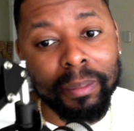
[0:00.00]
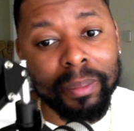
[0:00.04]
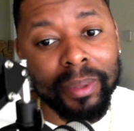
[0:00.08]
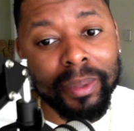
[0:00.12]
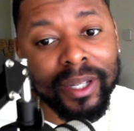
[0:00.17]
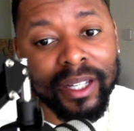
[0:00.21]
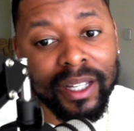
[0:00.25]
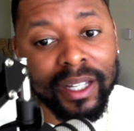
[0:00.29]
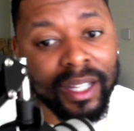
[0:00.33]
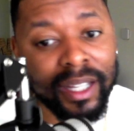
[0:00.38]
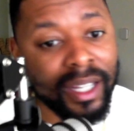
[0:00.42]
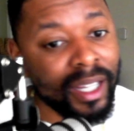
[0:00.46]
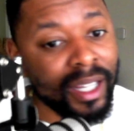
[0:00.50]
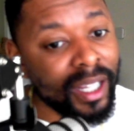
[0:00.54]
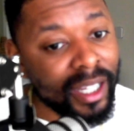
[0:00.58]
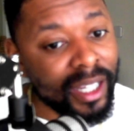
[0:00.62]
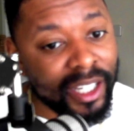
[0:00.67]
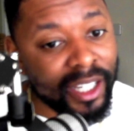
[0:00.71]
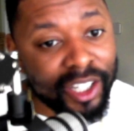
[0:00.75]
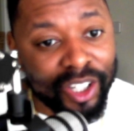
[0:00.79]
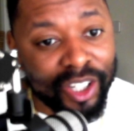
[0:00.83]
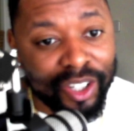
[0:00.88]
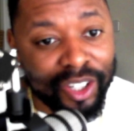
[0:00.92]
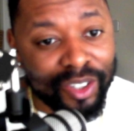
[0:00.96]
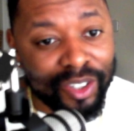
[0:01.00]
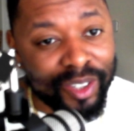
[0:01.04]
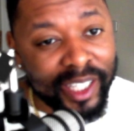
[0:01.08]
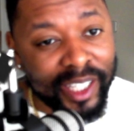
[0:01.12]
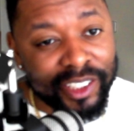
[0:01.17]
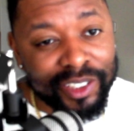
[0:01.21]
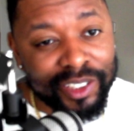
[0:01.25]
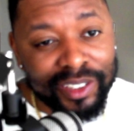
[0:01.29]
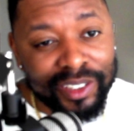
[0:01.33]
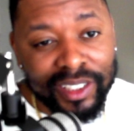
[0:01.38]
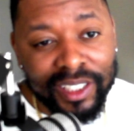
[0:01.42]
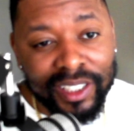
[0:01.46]
But, you know, as
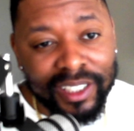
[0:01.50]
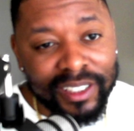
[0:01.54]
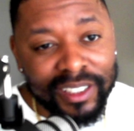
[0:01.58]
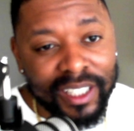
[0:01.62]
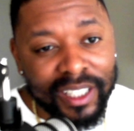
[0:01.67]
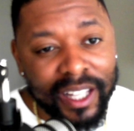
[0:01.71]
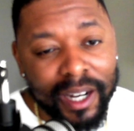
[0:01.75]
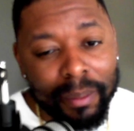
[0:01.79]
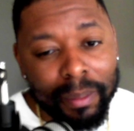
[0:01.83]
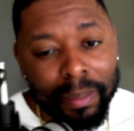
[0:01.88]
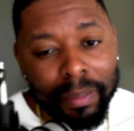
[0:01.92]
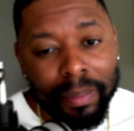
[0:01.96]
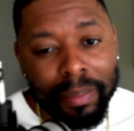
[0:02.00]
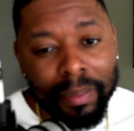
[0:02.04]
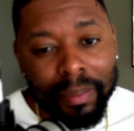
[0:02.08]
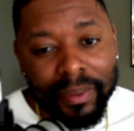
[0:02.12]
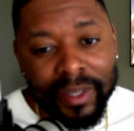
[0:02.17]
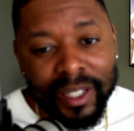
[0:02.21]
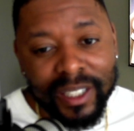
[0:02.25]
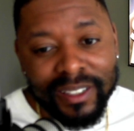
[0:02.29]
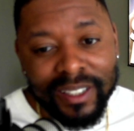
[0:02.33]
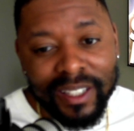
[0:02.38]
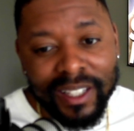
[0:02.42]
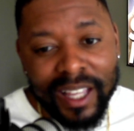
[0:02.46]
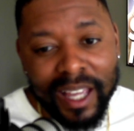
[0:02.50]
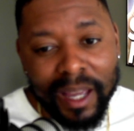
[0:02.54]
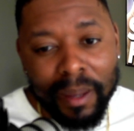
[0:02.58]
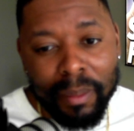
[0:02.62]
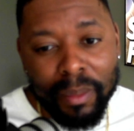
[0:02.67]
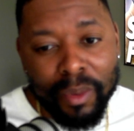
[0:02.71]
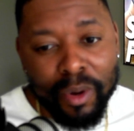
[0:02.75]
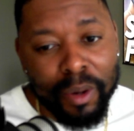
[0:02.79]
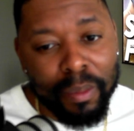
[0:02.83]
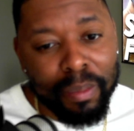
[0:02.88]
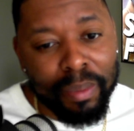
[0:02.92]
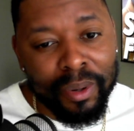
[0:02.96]
you can see, there's a lot
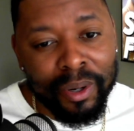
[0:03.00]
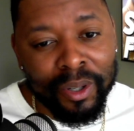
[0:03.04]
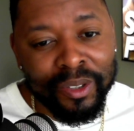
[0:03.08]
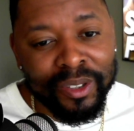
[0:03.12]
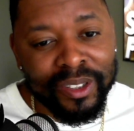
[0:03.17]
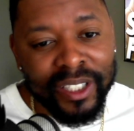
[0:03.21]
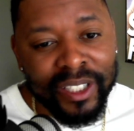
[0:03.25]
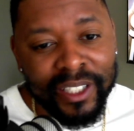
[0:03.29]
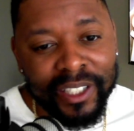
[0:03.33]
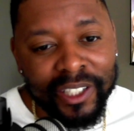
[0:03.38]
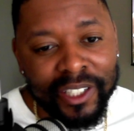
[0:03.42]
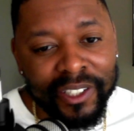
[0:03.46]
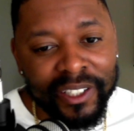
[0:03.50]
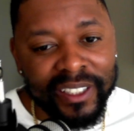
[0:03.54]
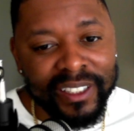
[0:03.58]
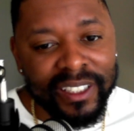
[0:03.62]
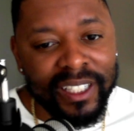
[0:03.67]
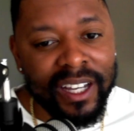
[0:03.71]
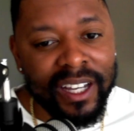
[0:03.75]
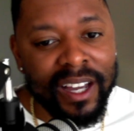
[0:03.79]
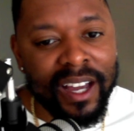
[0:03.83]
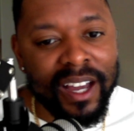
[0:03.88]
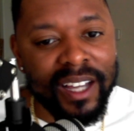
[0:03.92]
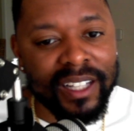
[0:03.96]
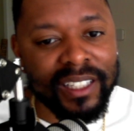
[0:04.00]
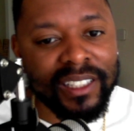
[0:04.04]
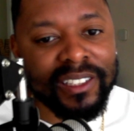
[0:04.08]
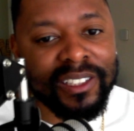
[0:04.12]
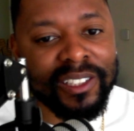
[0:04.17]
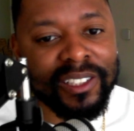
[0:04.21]
more pros than there is cons.